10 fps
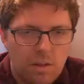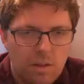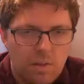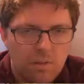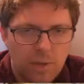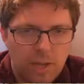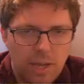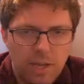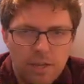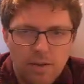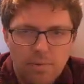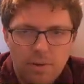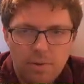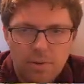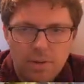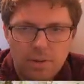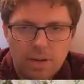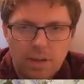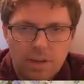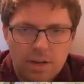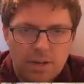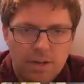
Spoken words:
So again, we do it here.